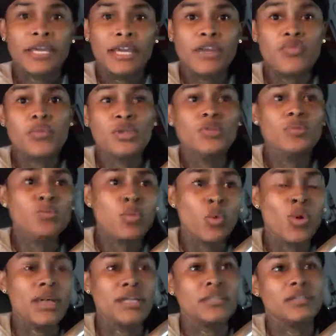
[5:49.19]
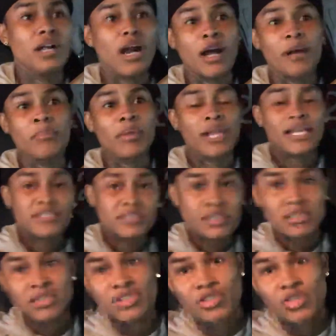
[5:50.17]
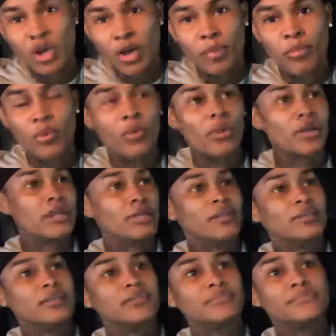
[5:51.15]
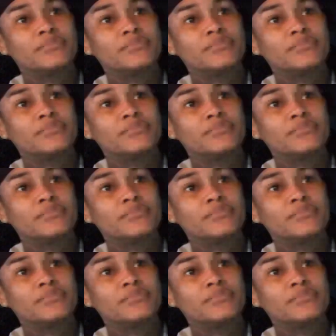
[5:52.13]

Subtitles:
if we want our blessings to start pouring in.